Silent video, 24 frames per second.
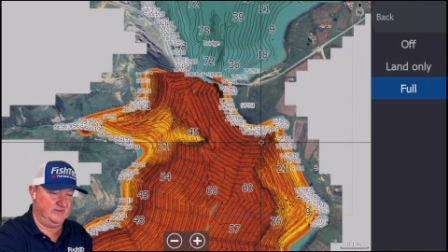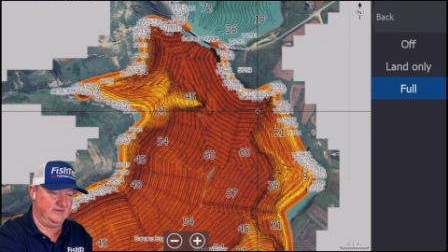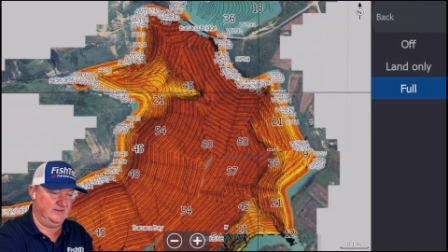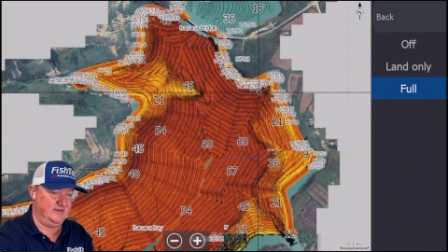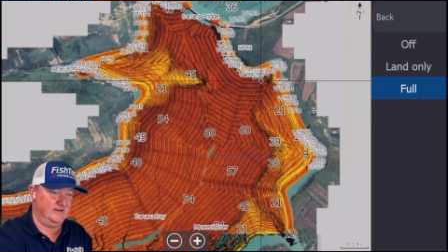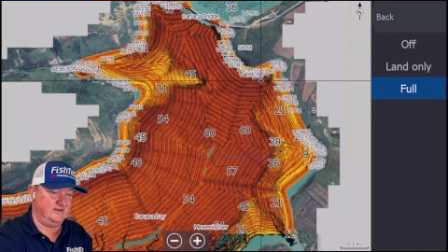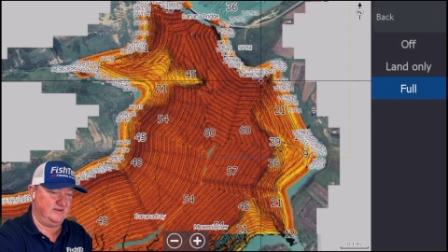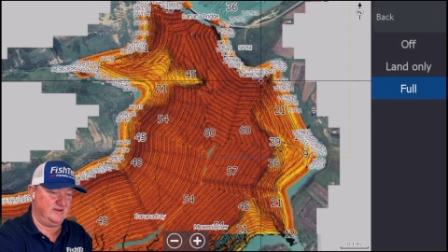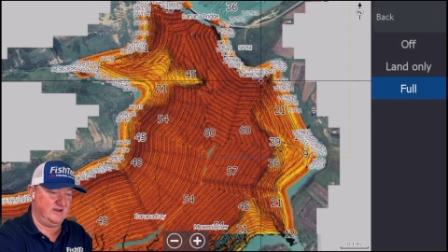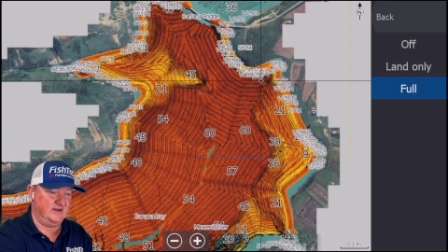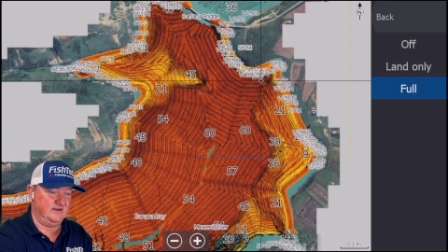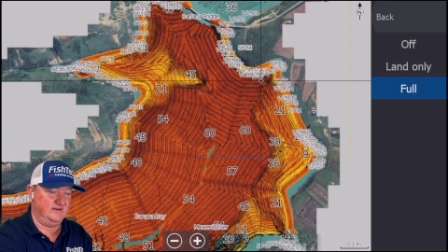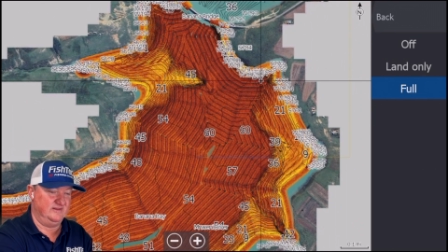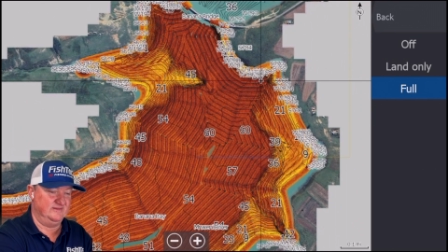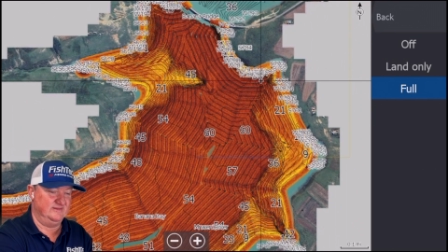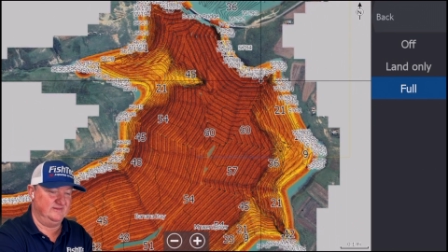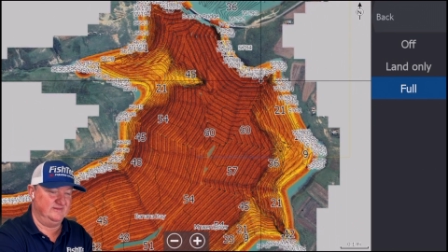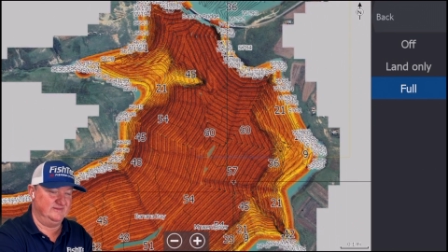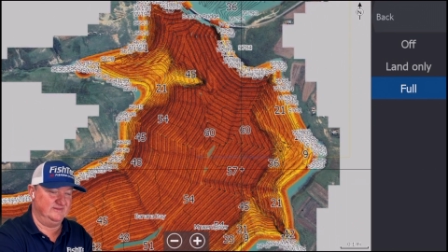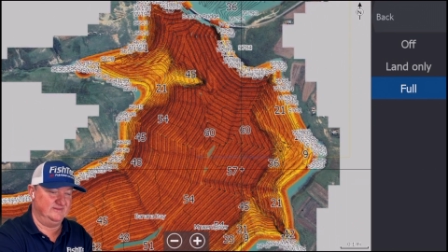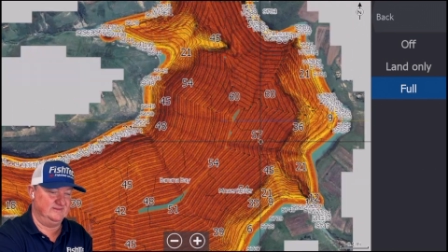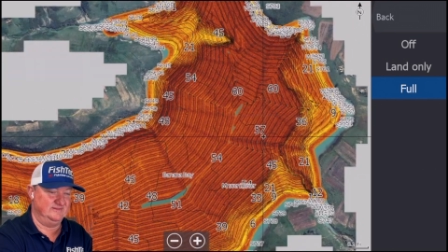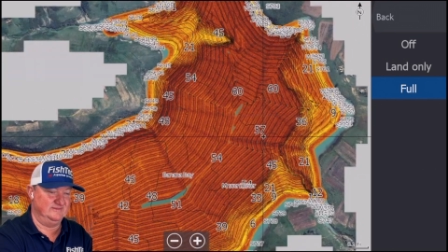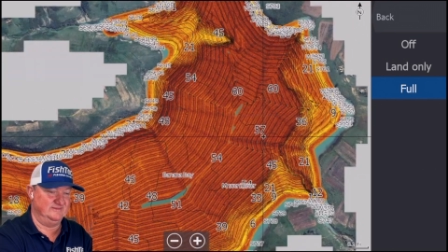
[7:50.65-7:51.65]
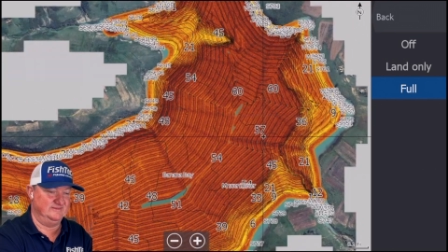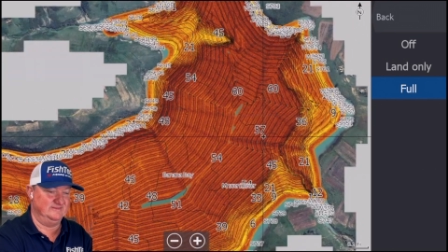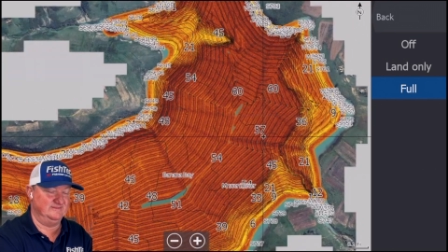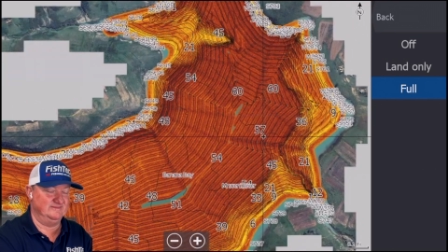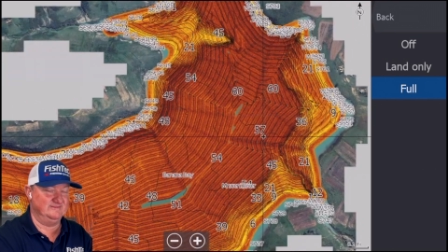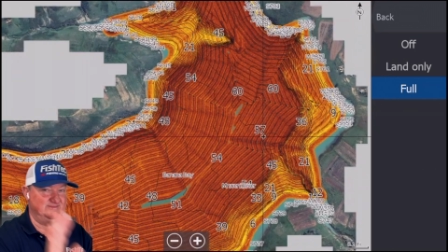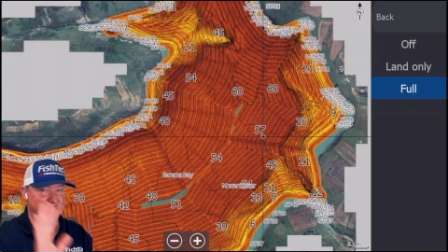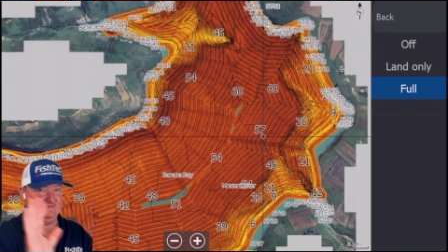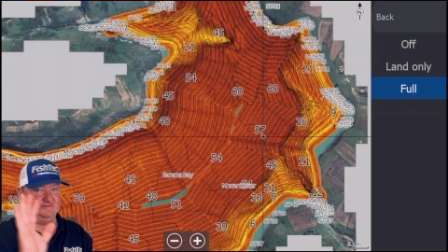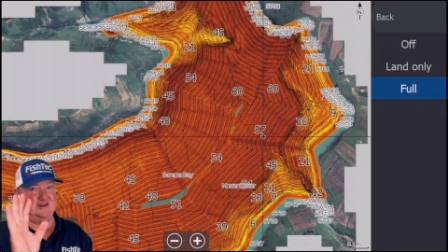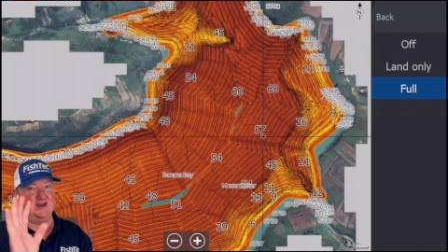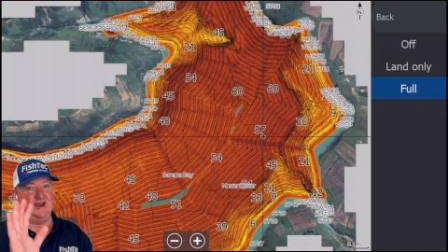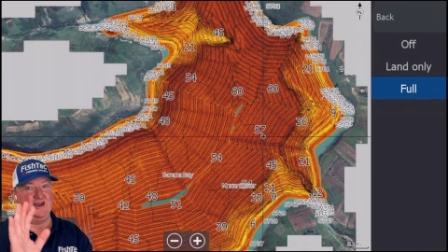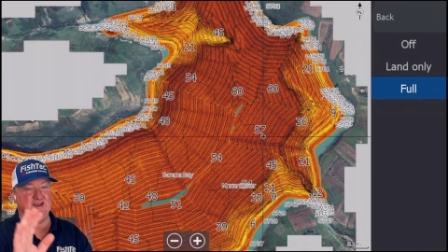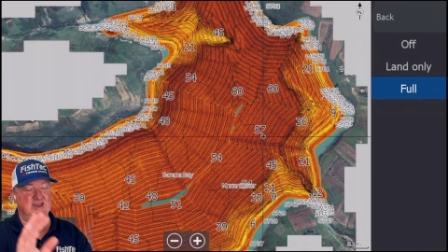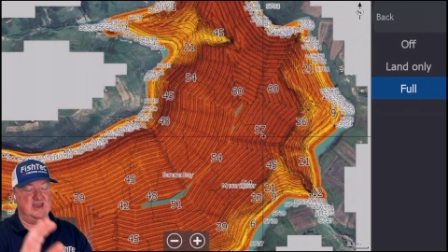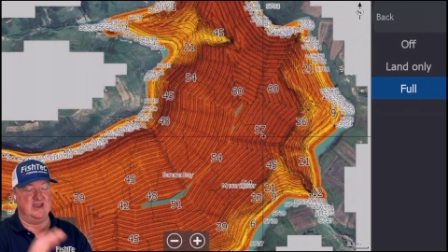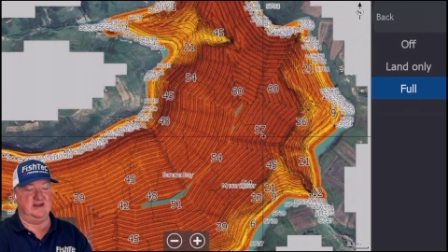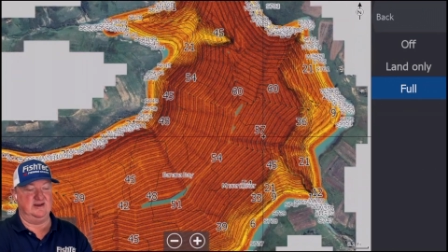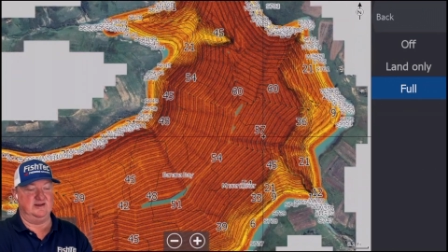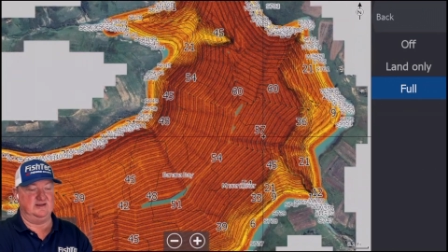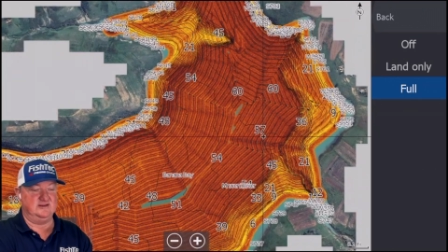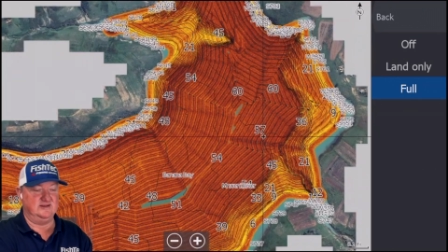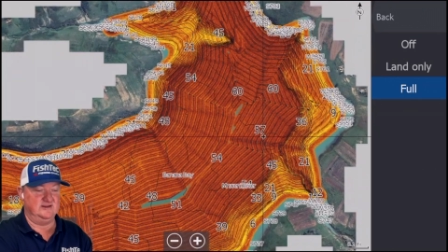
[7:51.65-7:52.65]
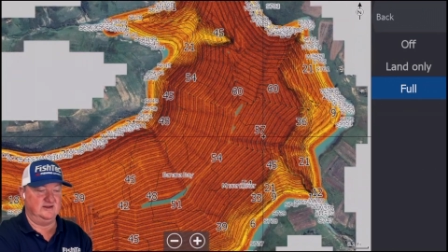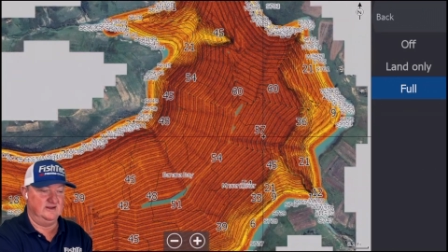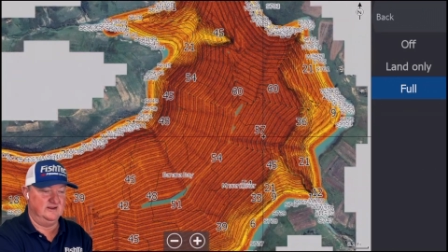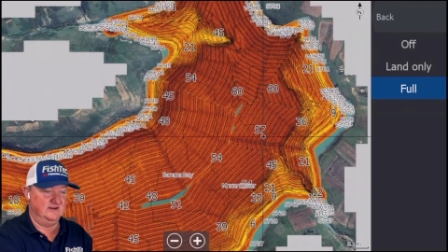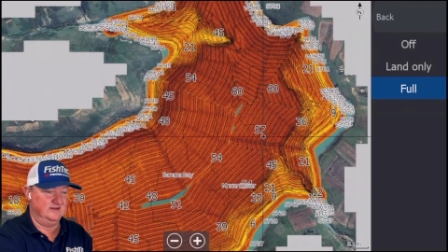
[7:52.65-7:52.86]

I get it.